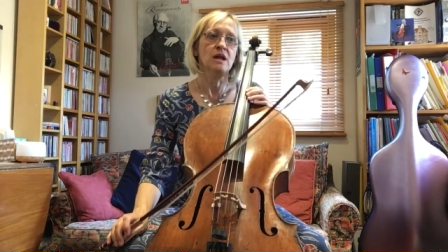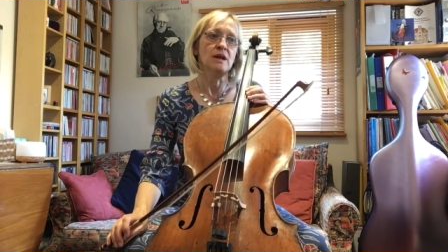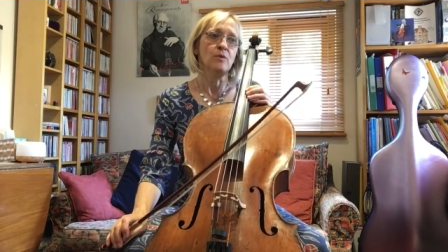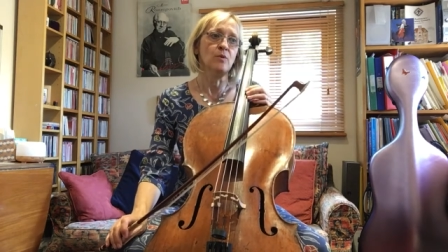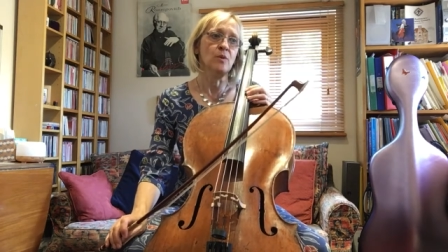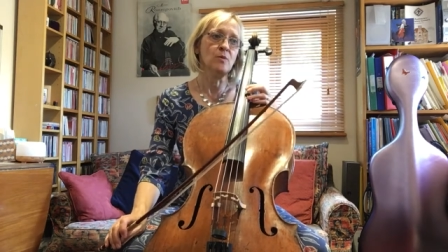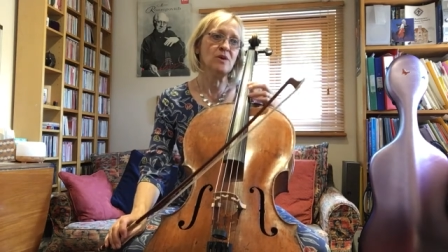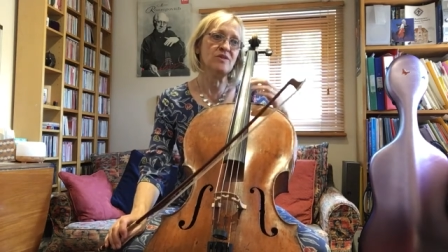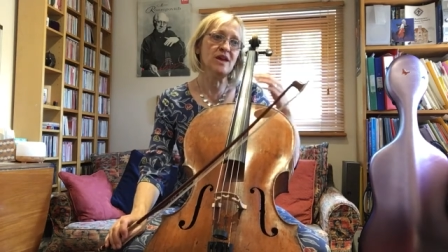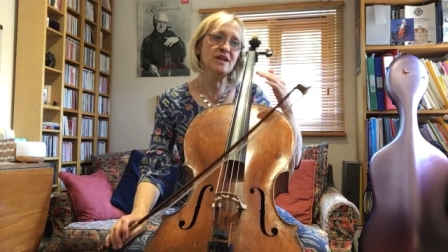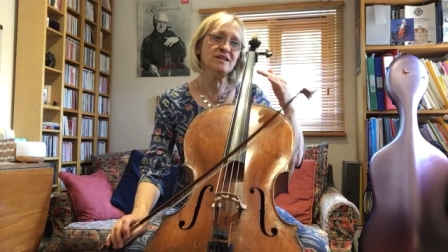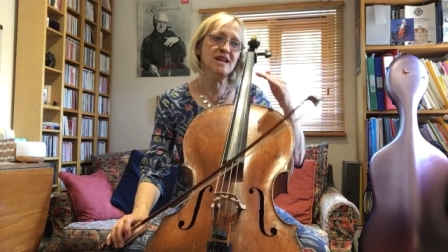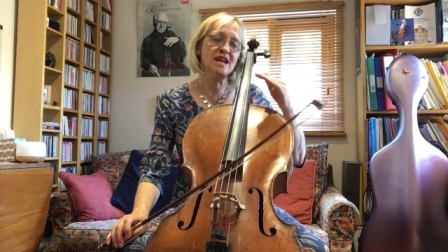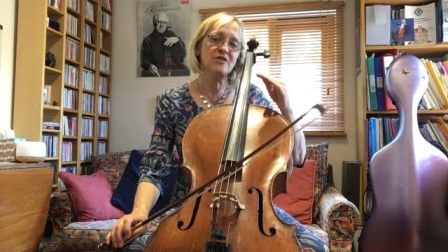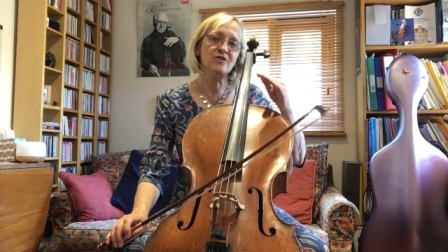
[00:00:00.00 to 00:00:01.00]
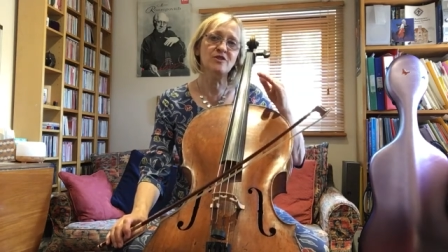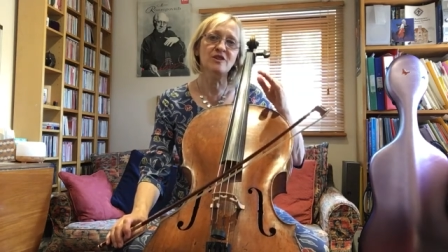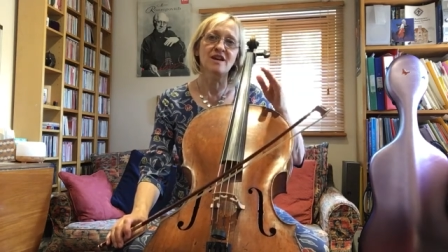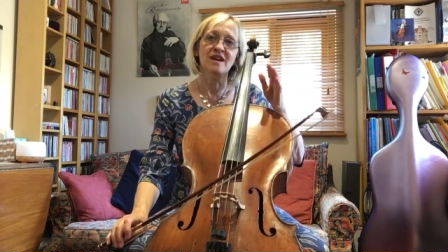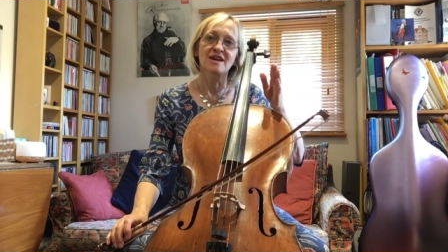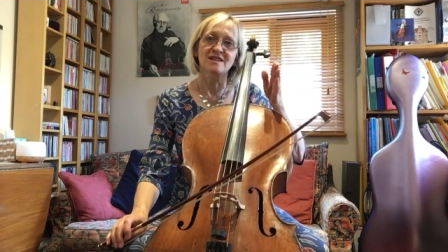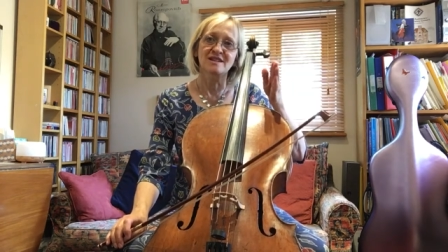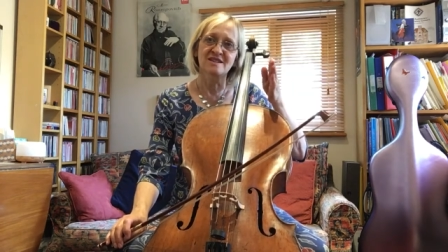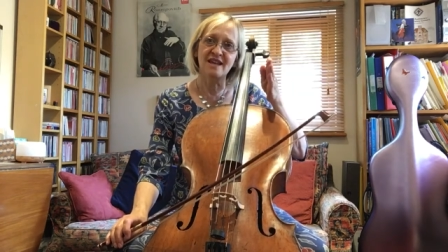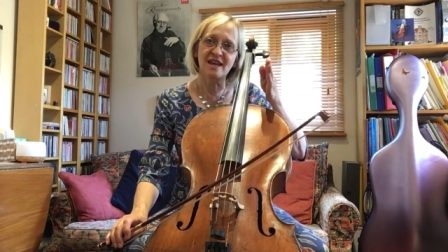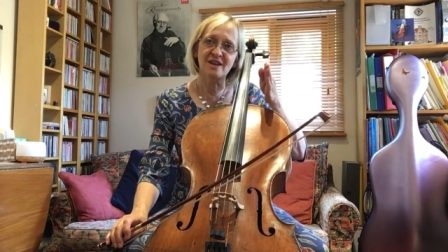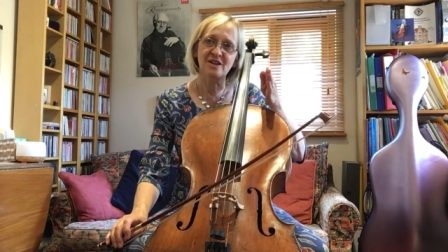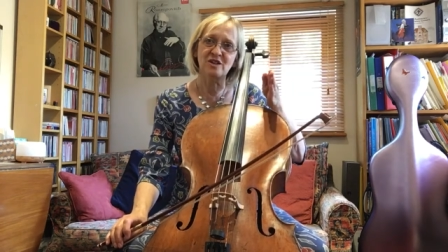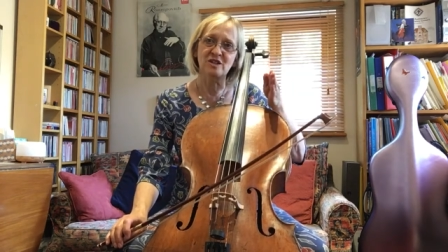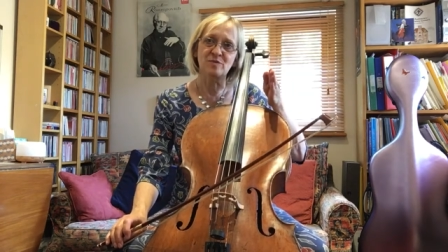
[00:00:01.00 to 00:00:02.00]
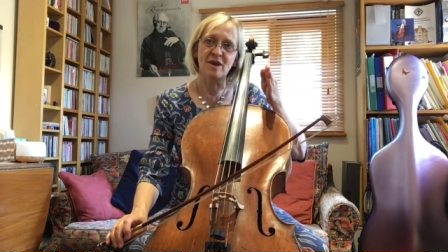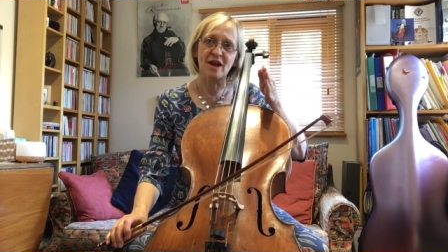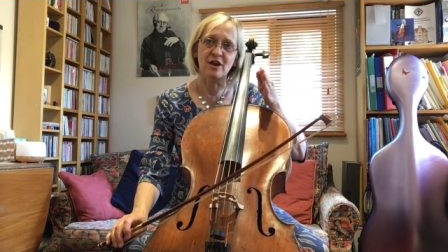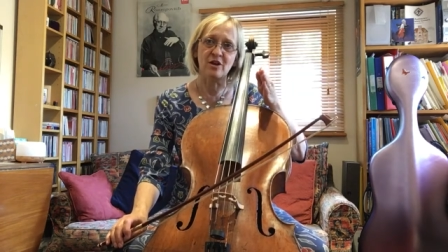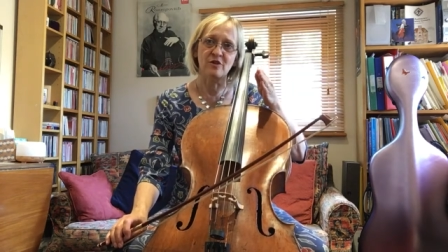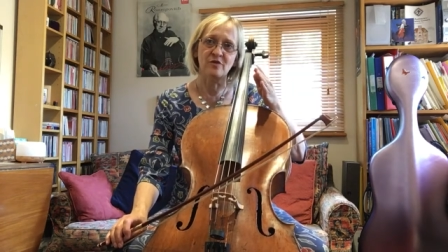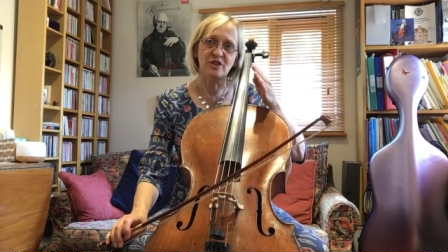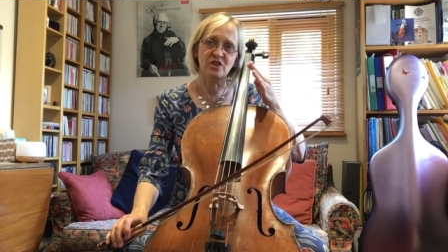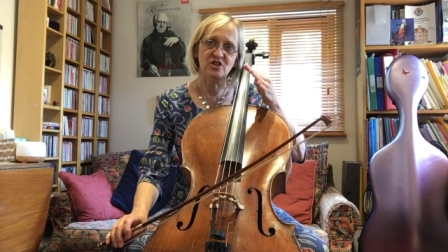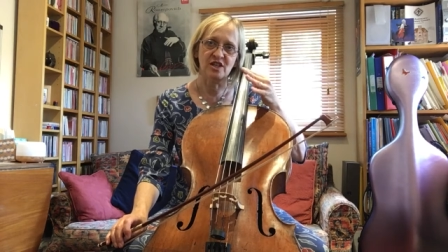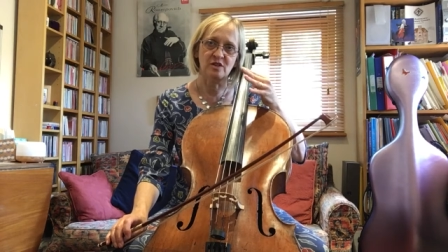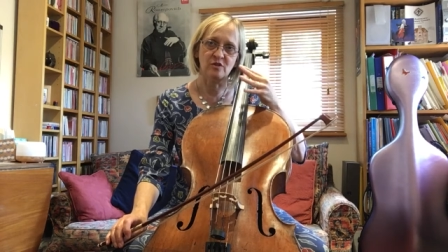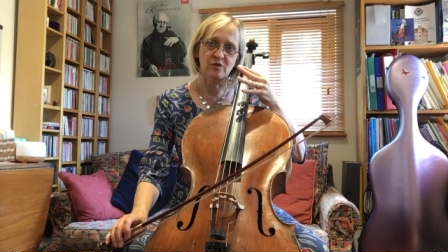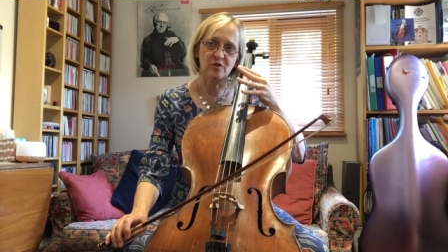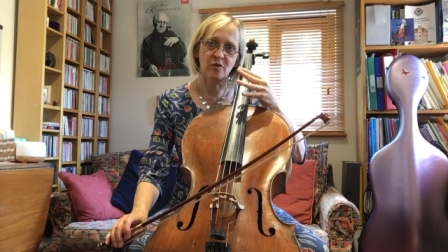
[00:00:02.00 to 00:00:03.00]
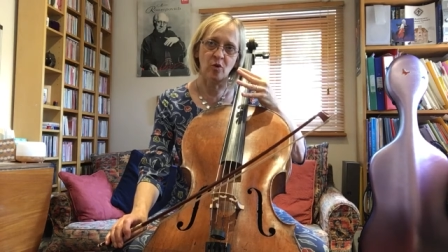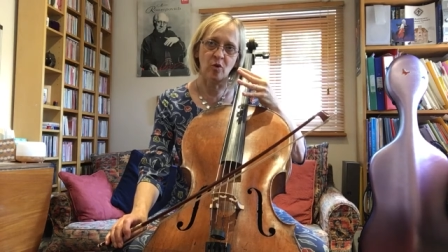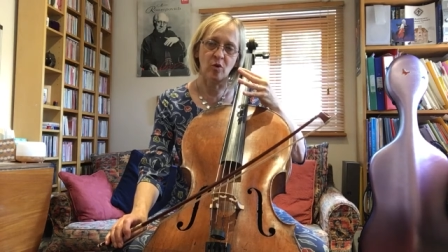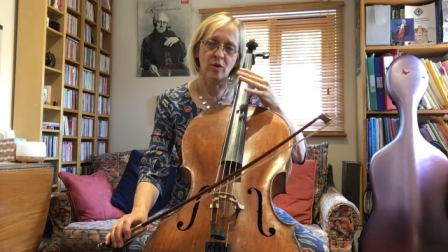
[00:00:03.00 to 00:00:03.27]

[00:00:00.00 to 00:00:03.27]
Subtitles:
when we then take the second pair of each set of four.